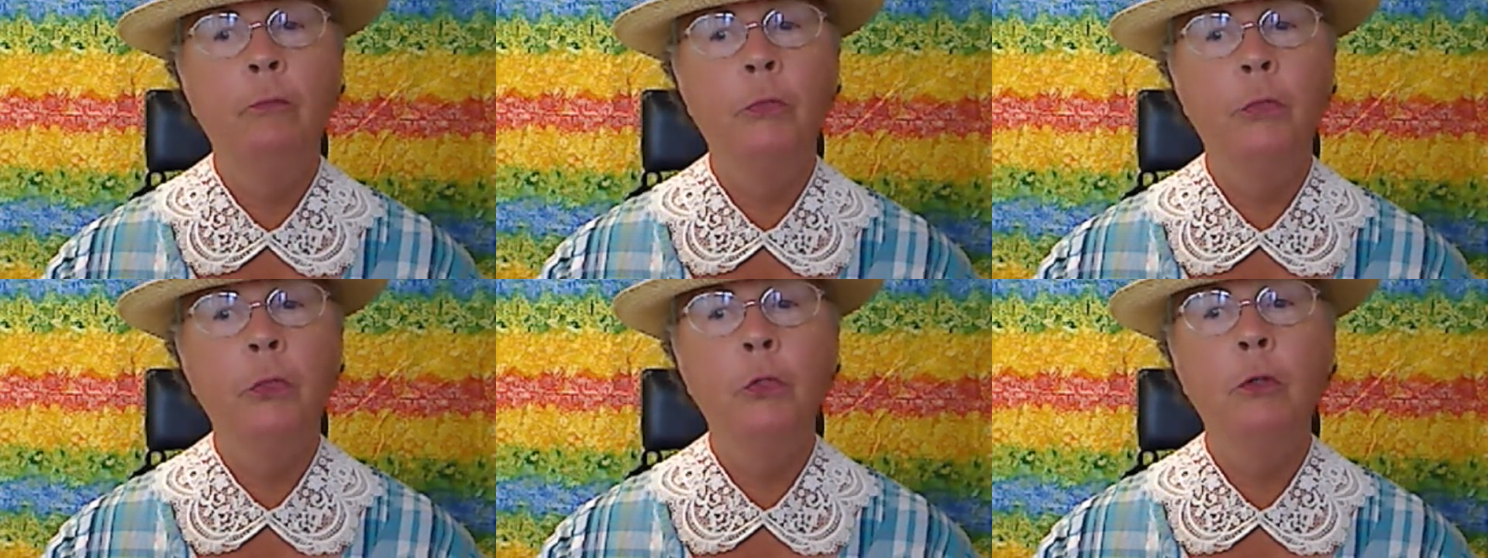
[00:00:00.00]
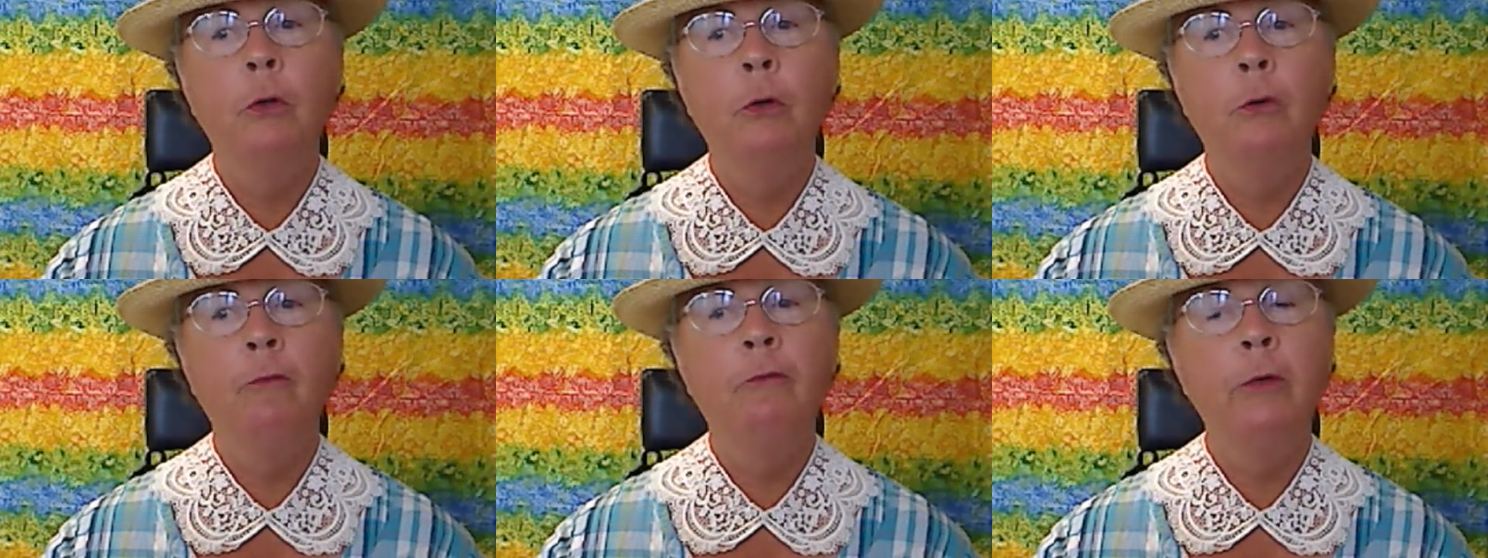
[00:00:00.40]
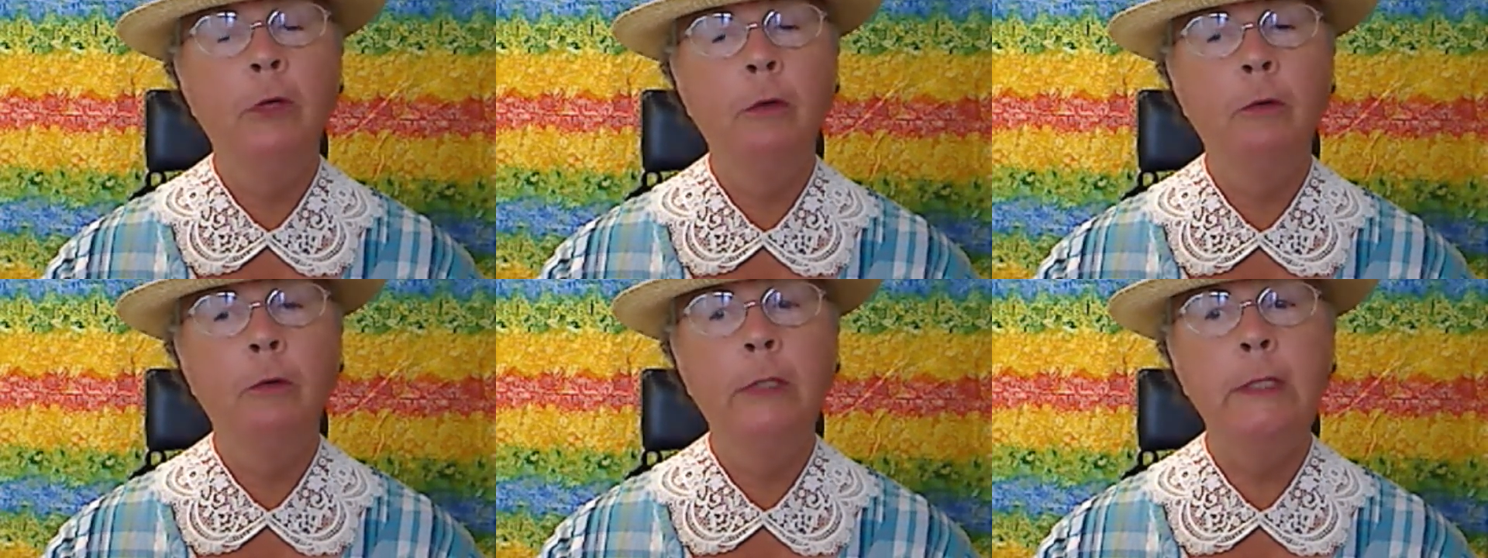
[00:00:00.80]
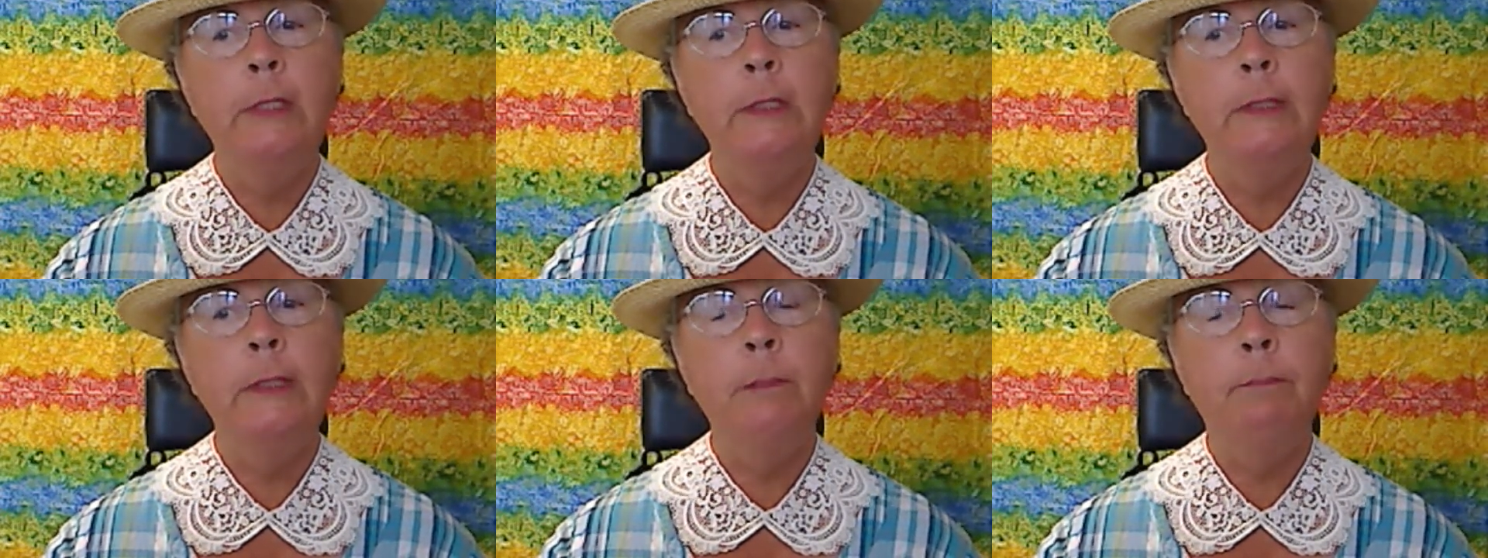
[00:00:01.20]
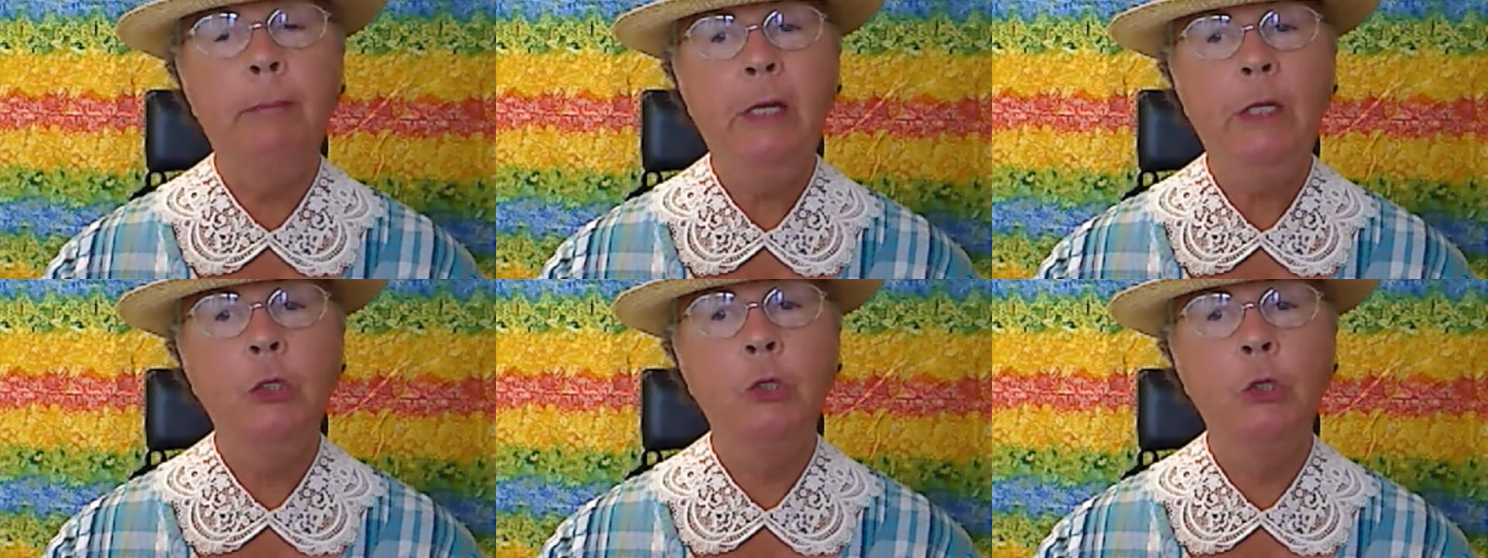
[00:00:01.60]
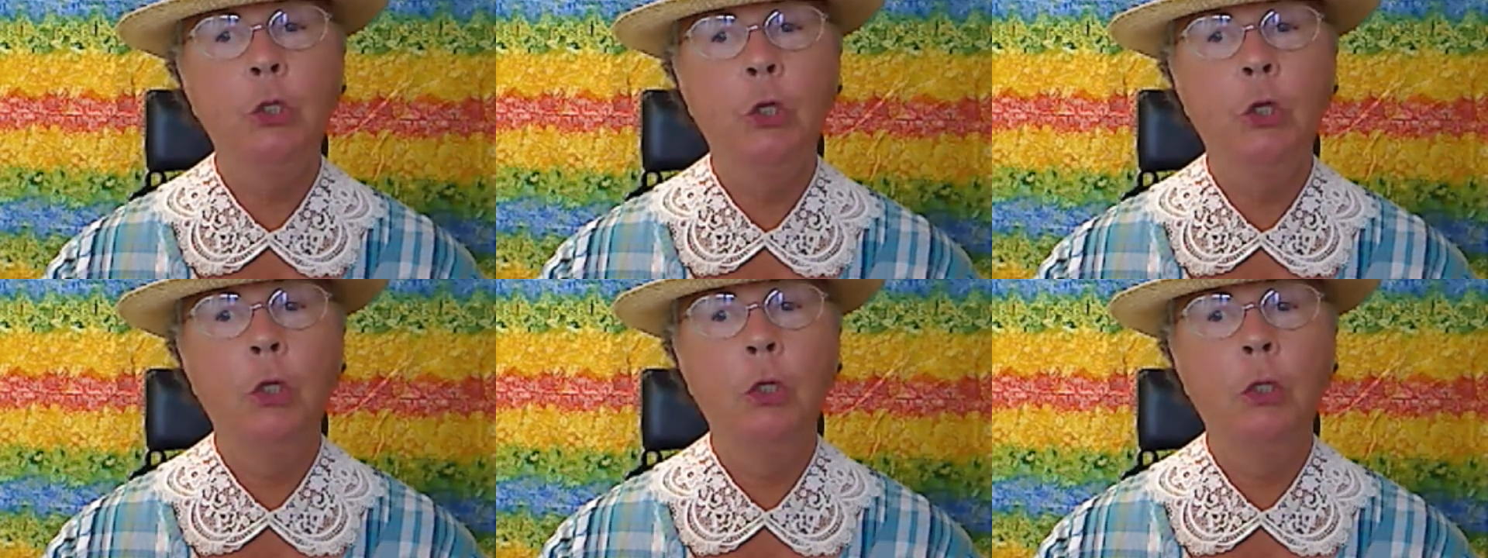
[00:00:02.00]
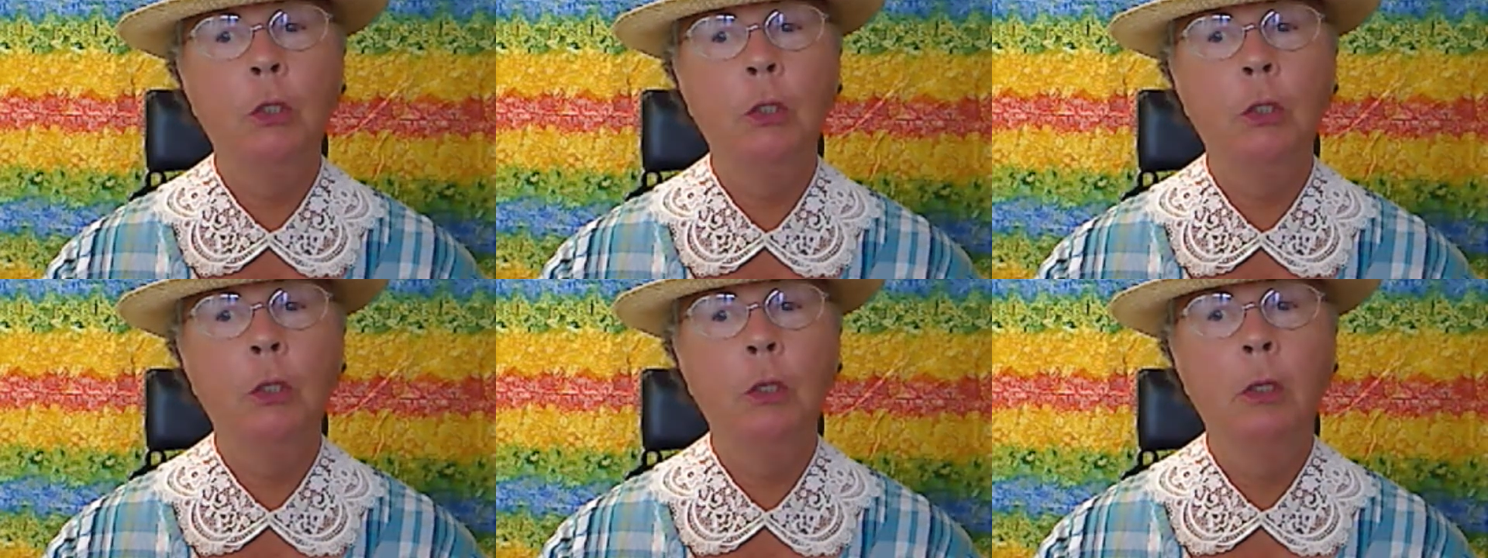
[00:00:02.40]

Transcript: that you're very special